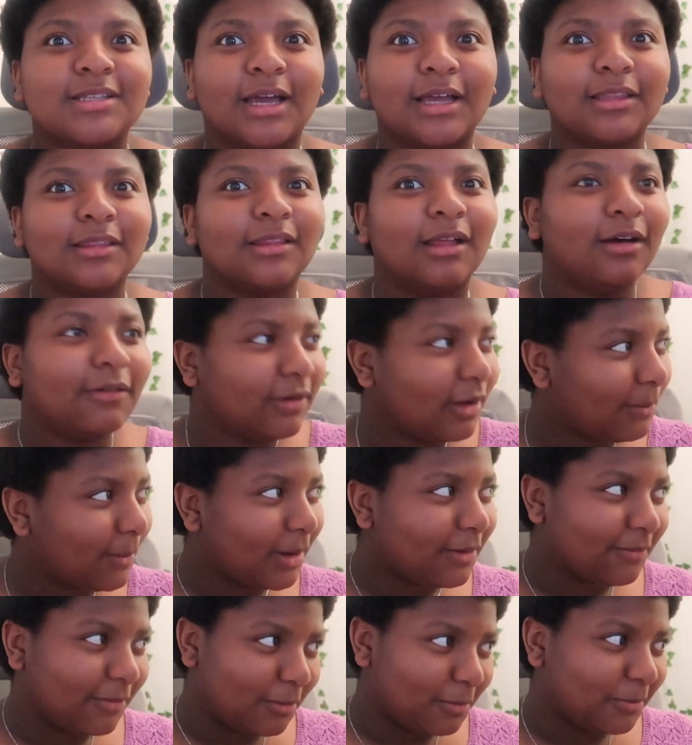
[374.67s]
I love how my
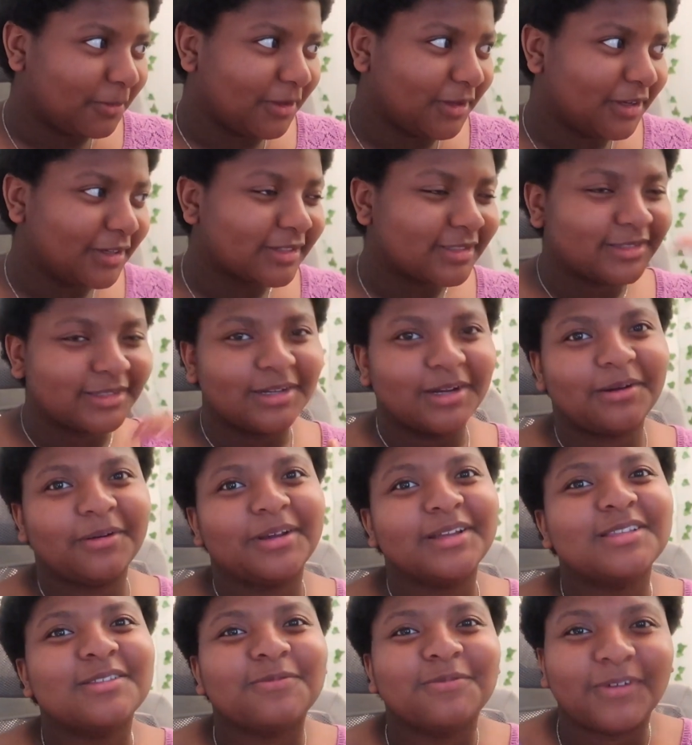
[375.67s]
room looks. You know,
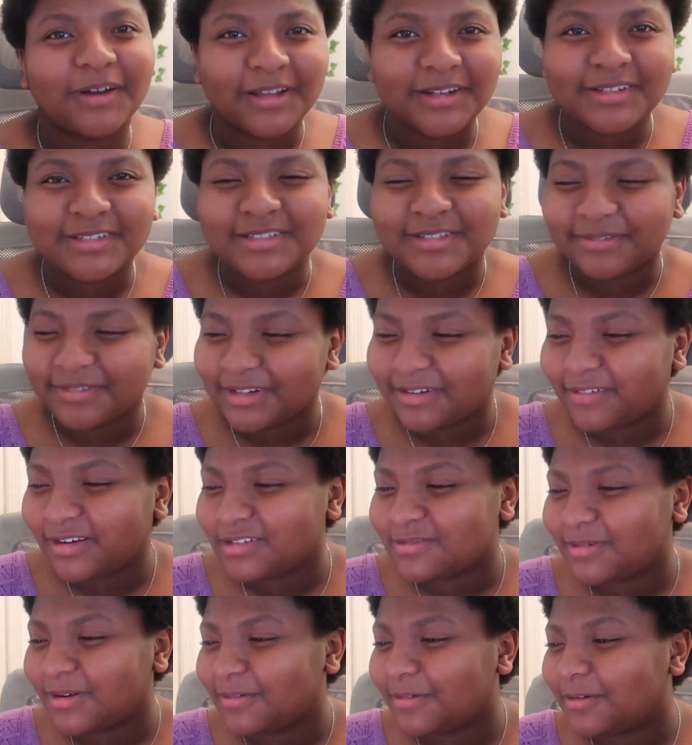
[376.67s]
it's fun to
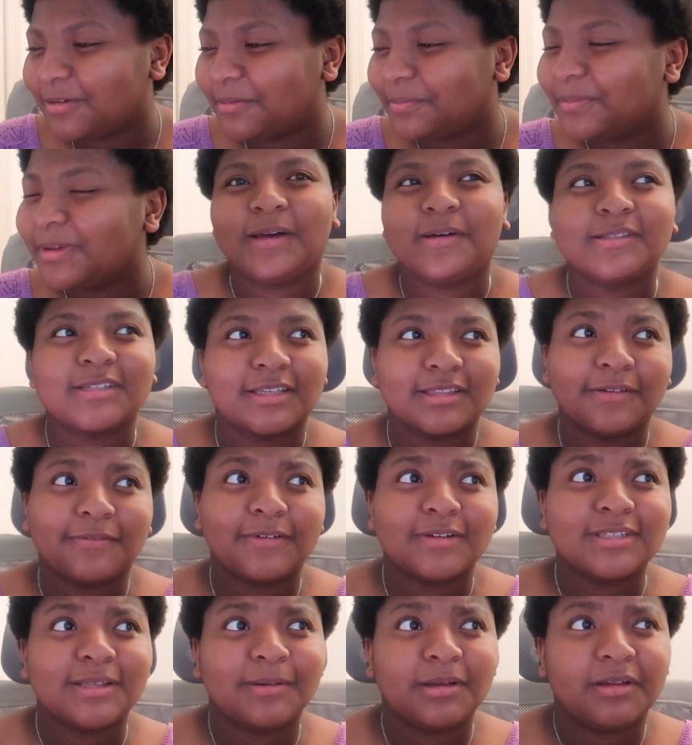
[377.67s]
rearrange my room. That was like the
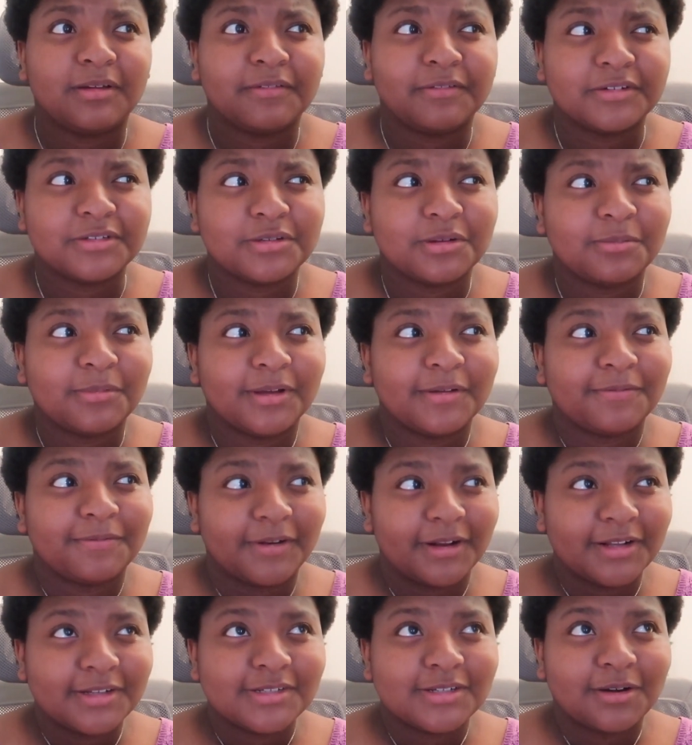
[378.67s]
first time I ever showed my
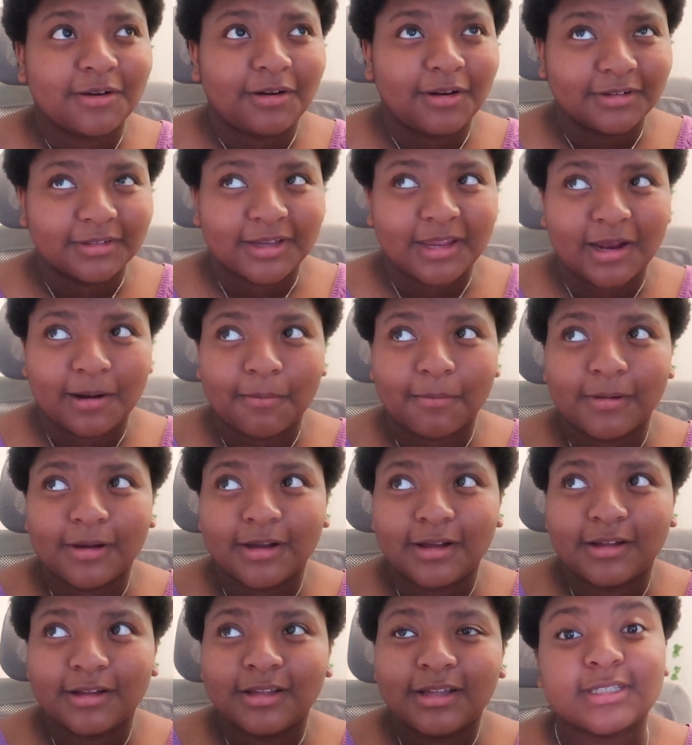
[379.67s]
friend on
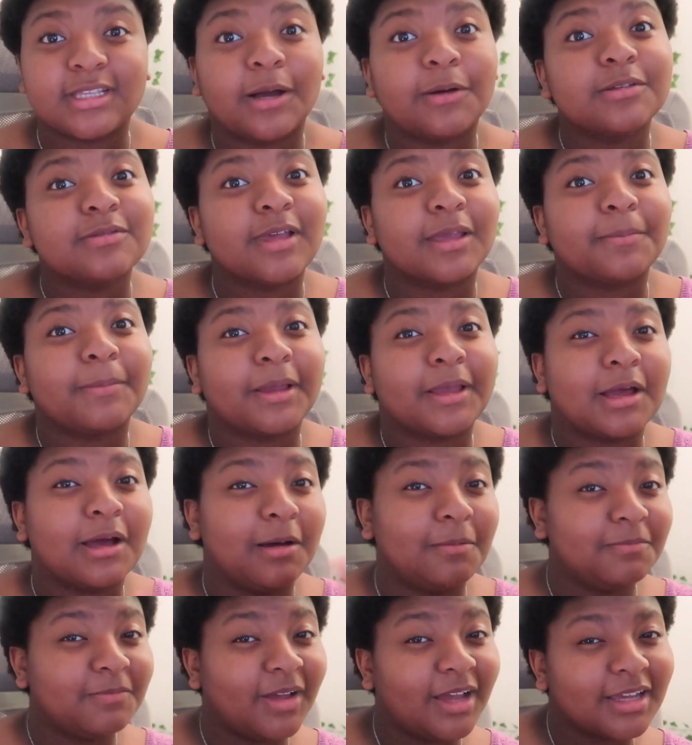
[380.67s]
camera, because that was like my
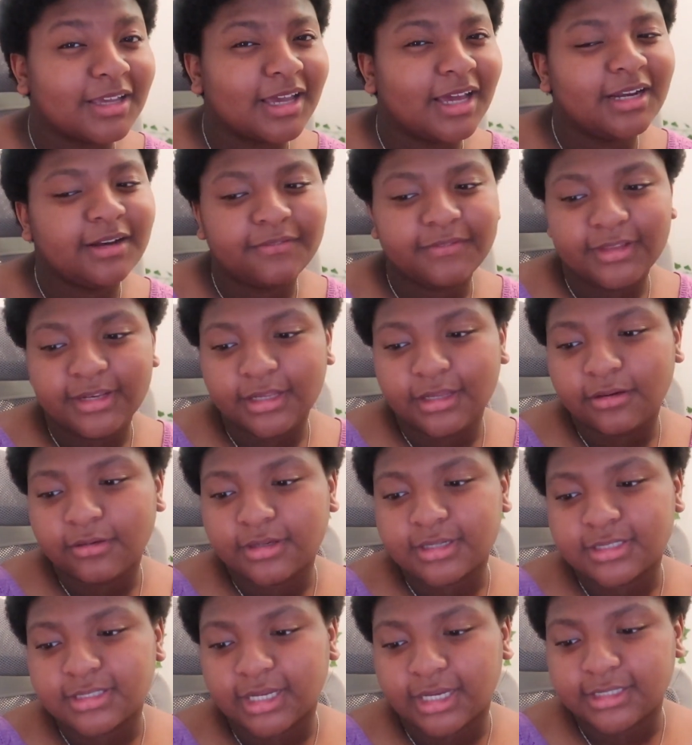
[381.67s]
comeback kind of video,
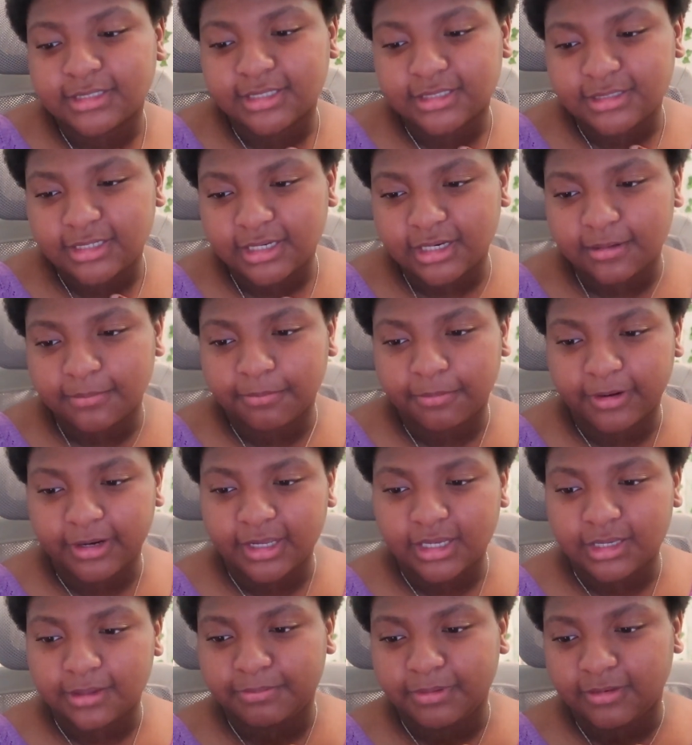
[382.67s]
because I did take a
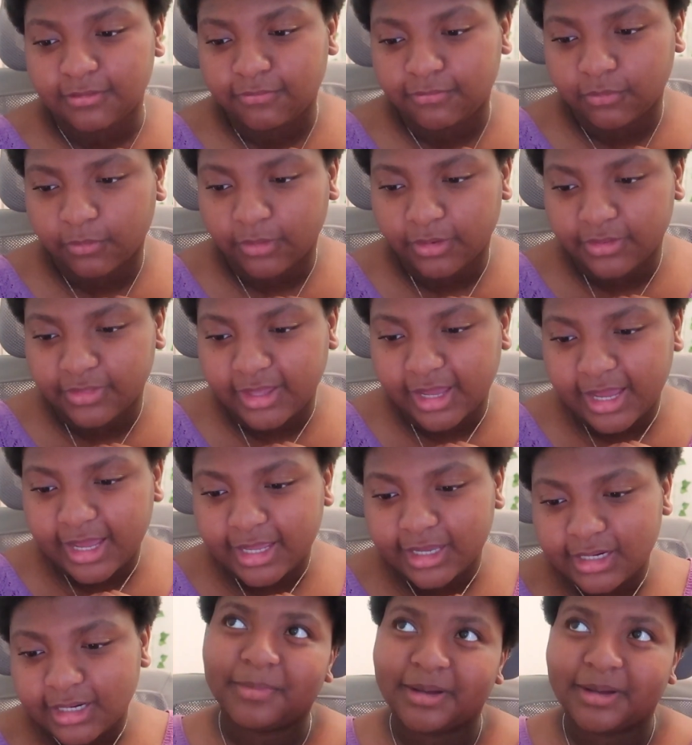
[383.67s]
break before that.